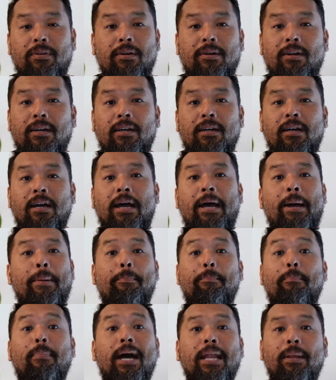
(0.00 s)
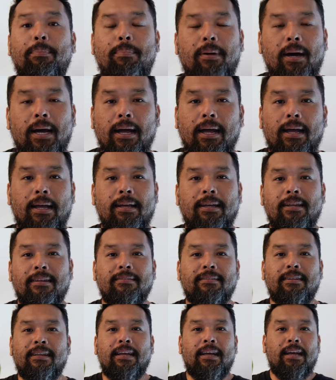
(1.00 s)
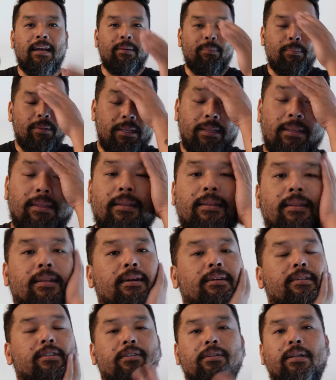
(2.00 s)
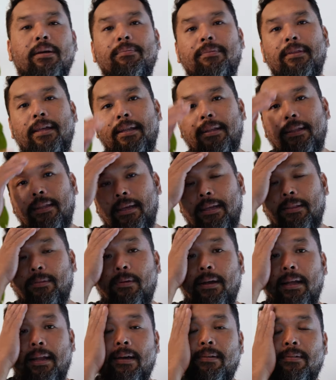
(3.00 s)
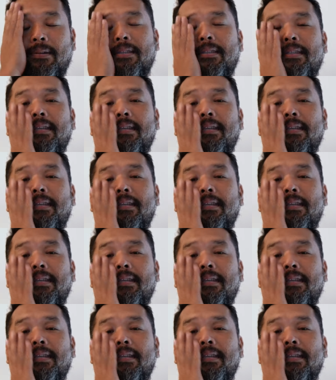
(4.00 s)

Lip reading: a mud pack. I mean, I should have done that while I was